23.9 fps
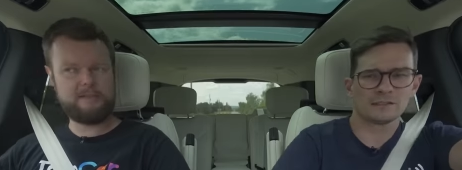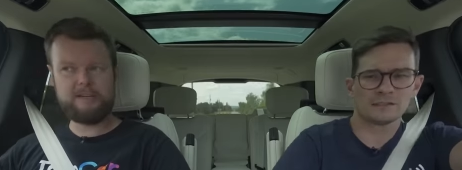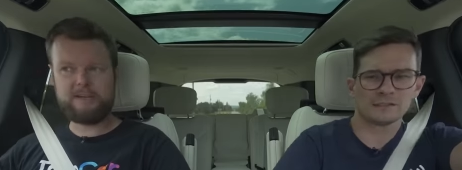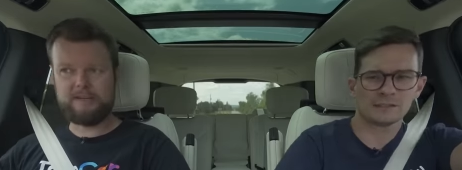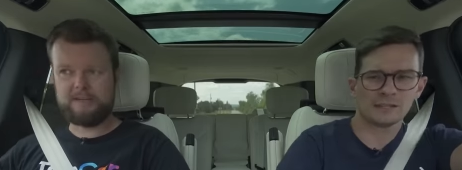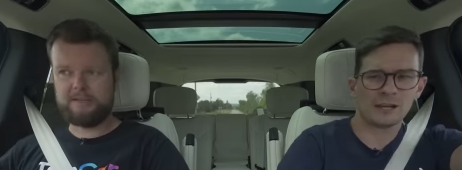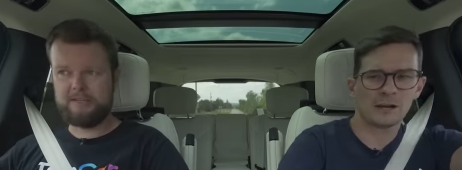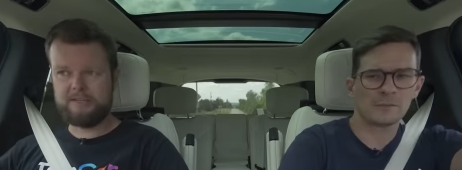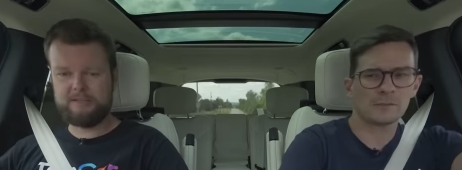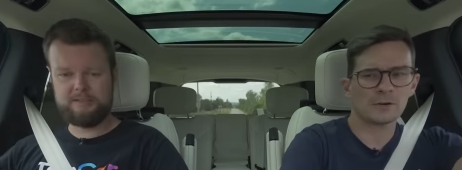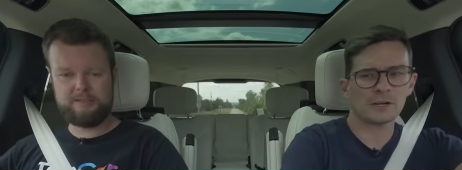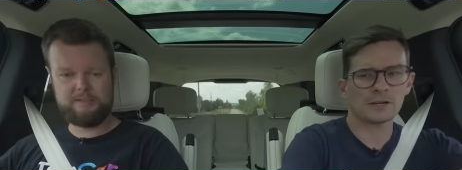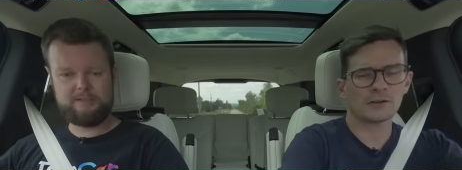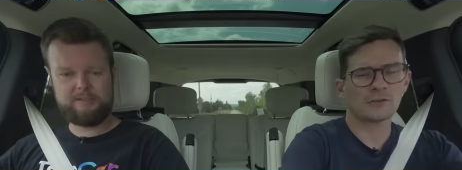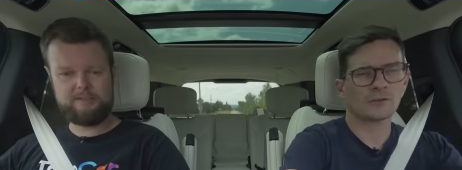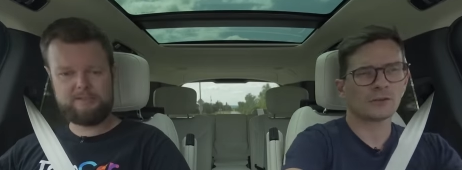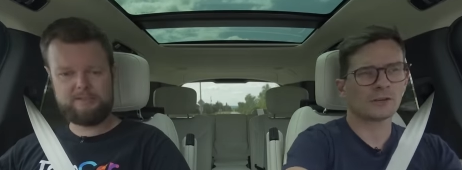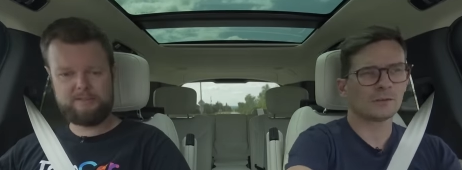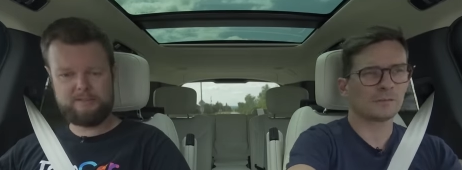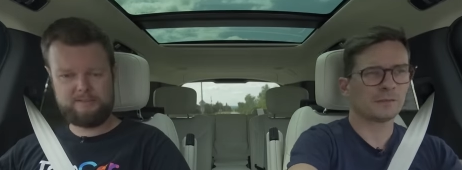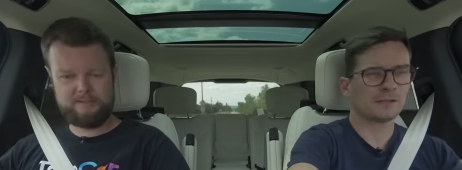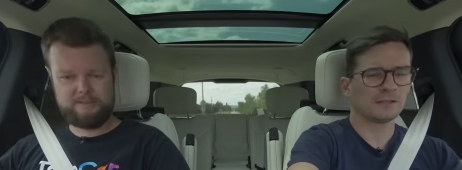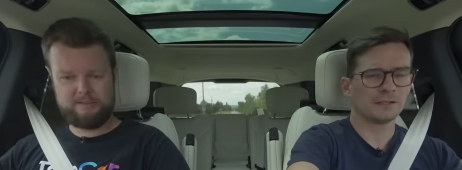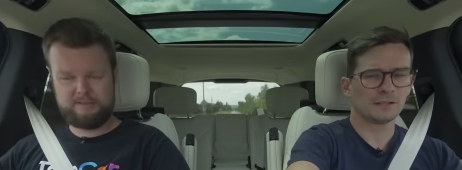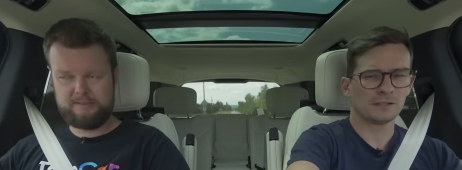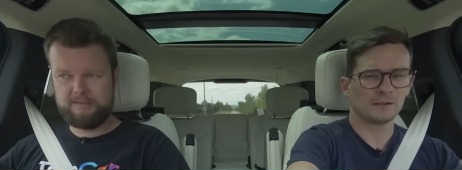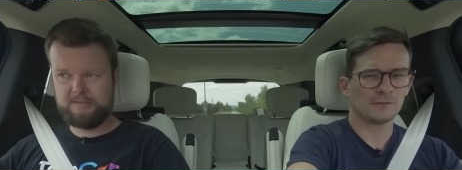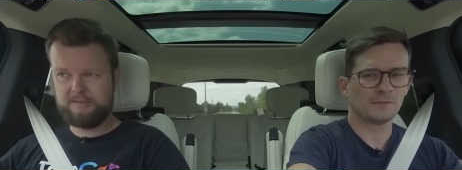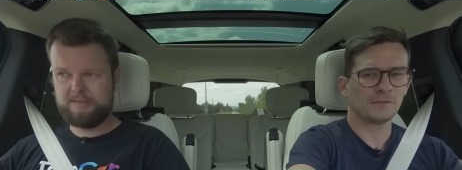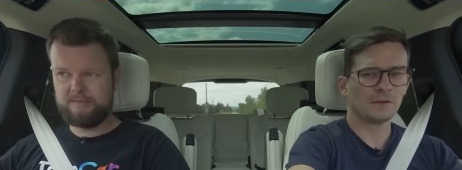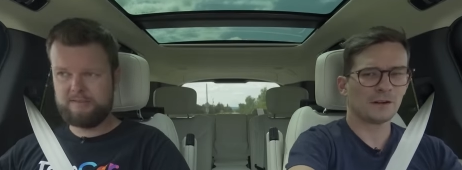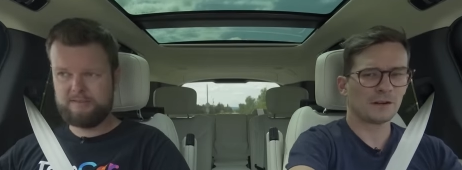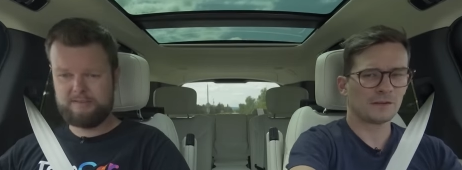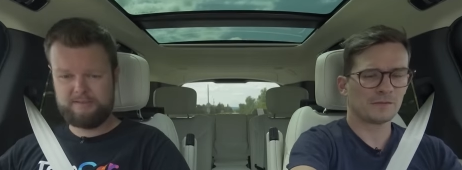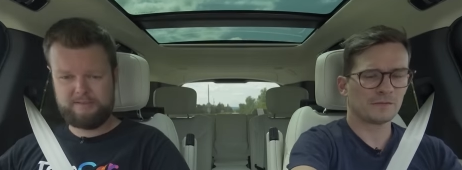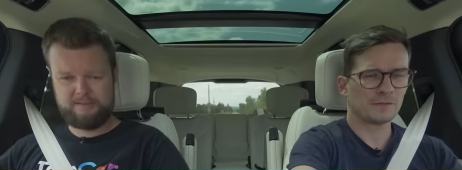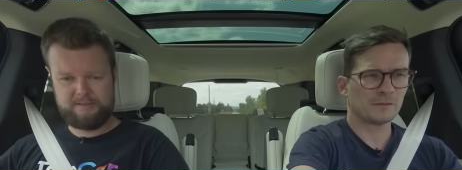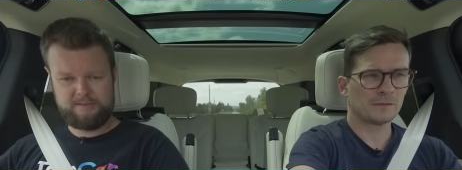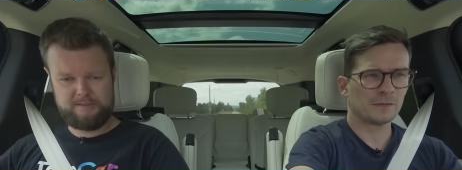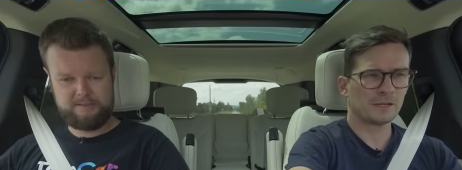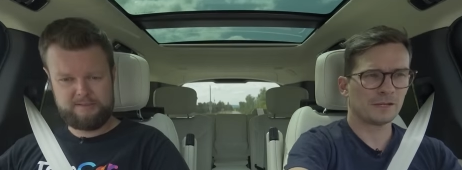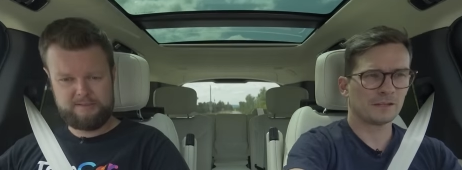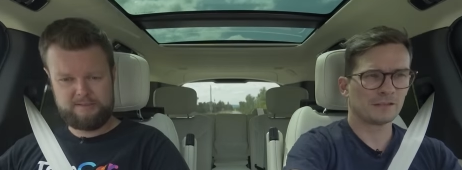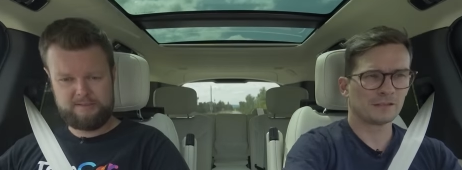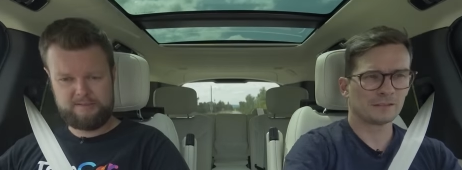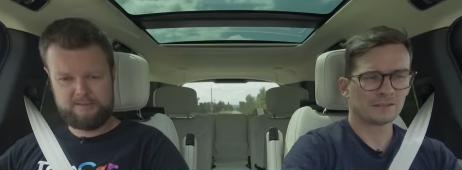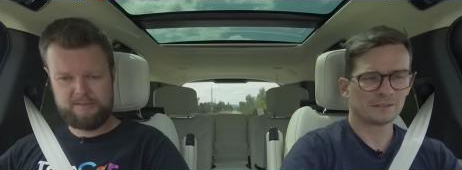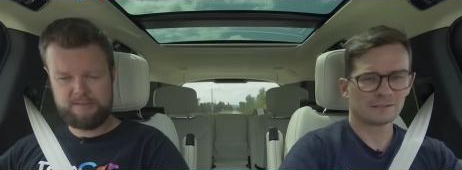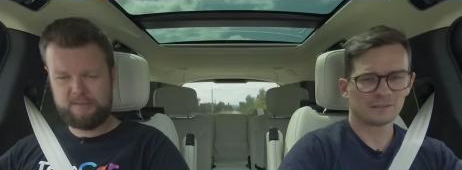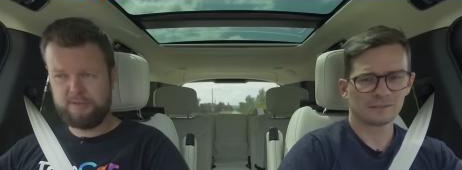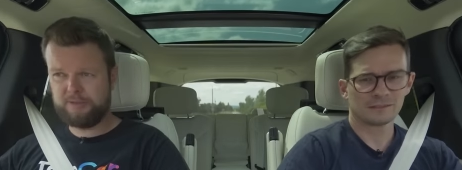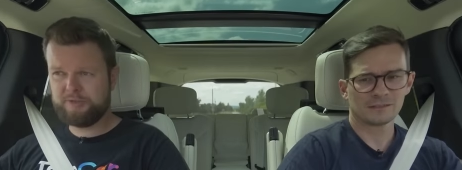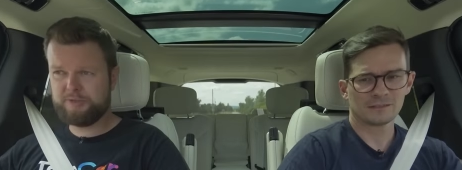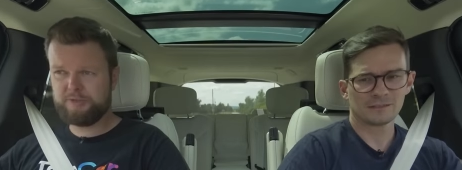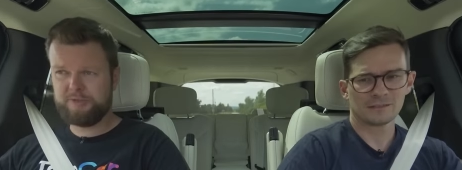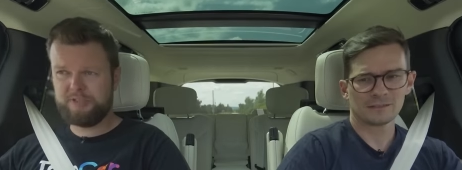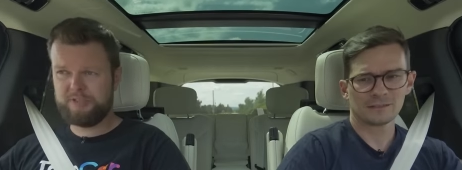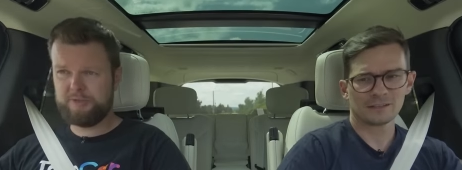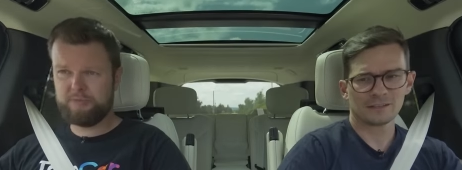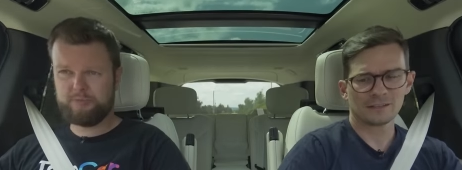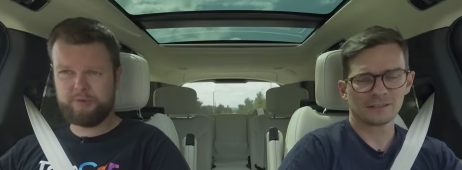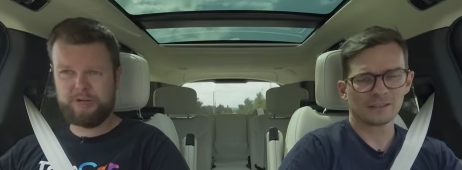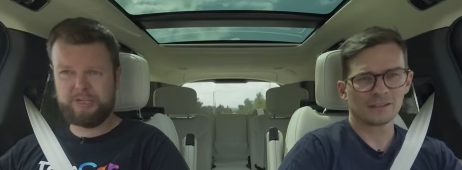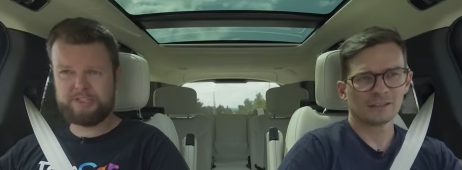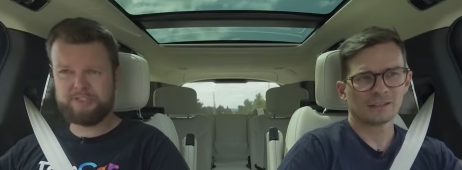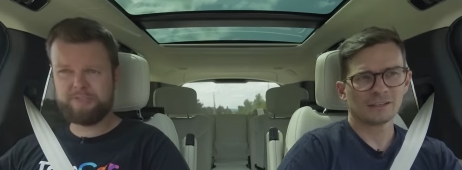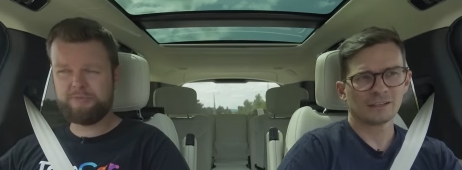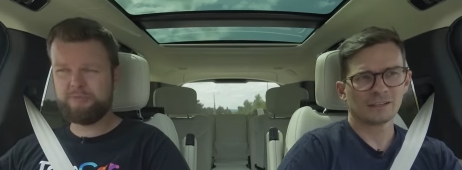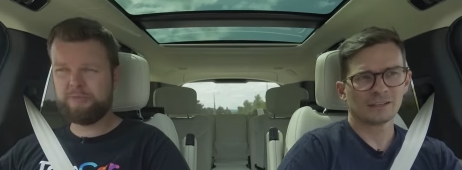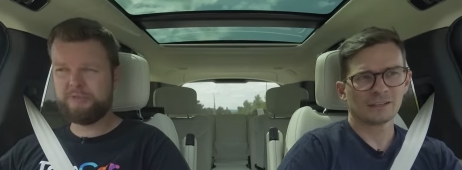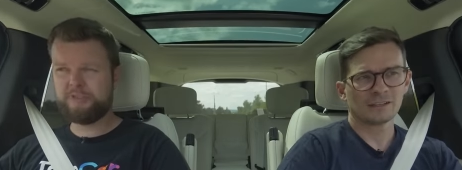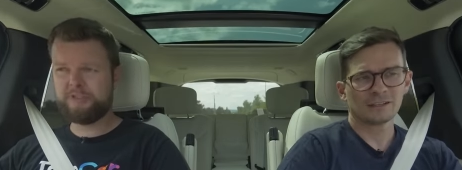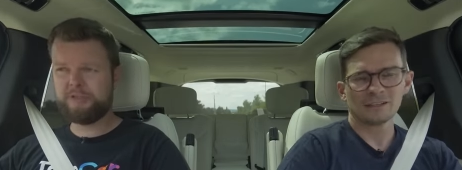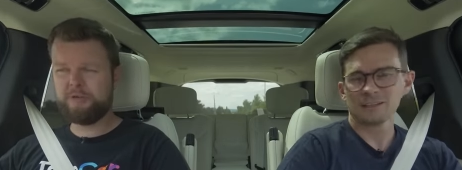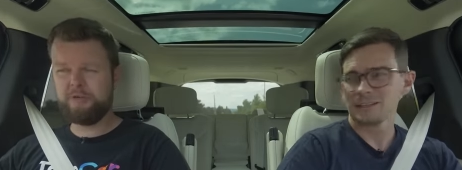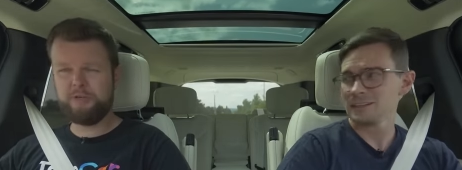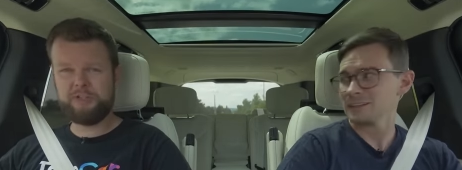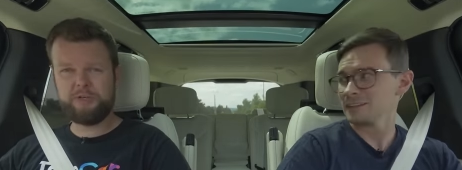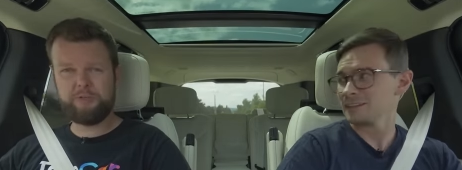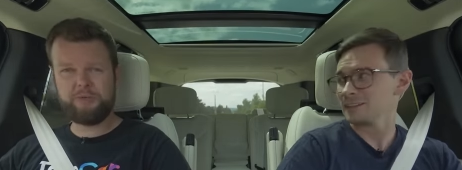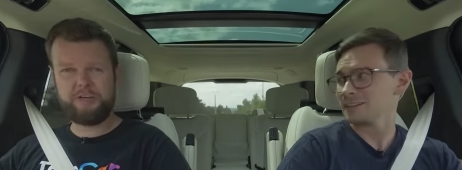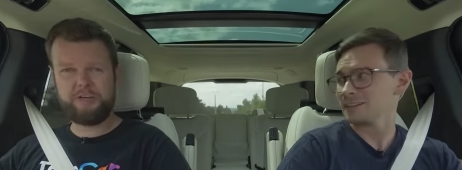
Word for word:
Speaker 1: Yeah. Top it, right corner would be a little far for me.
Speaker 2: It looks really impressive, but the only